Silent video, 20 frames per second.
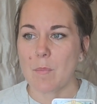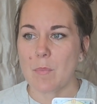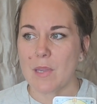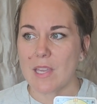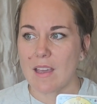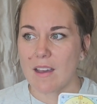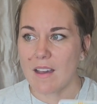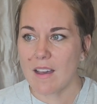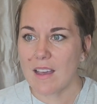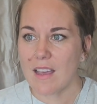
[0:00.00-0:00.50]

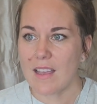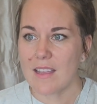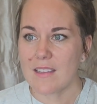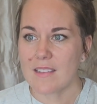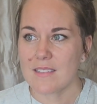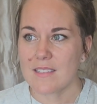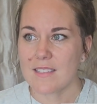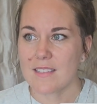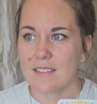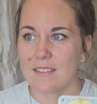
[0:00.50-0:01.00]

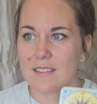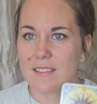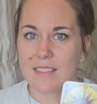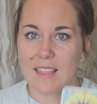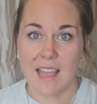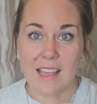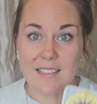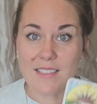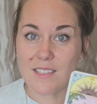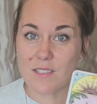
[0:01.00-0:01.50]
because
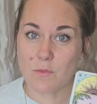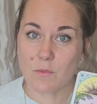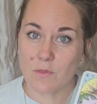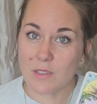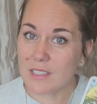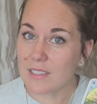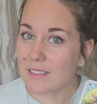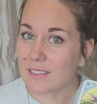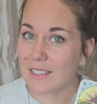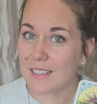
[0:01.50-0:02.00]
that's
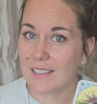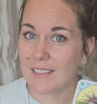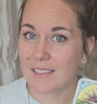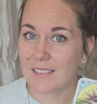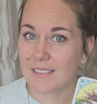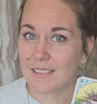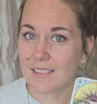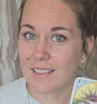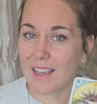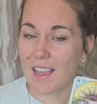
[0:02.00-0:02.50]

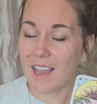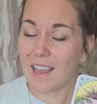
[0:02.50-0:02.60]
really,